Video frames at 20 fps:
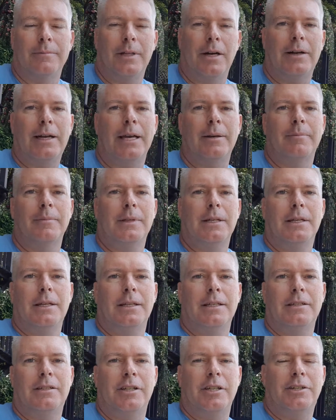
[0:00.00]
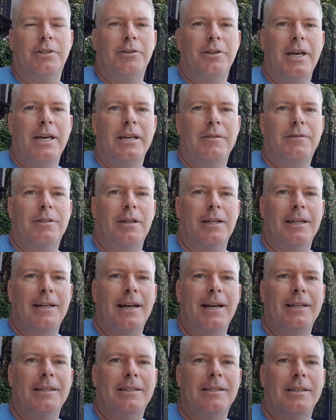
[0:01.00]
Okay, it's Digital Dave. That's all I
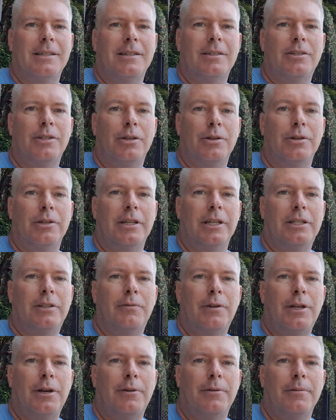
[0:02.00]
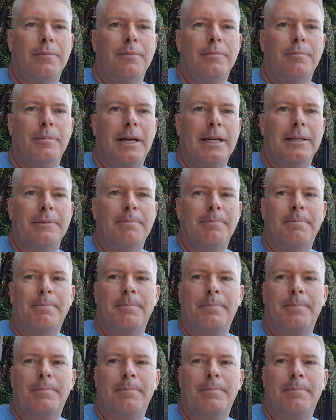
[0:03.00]
got. See you in the next video. Bye.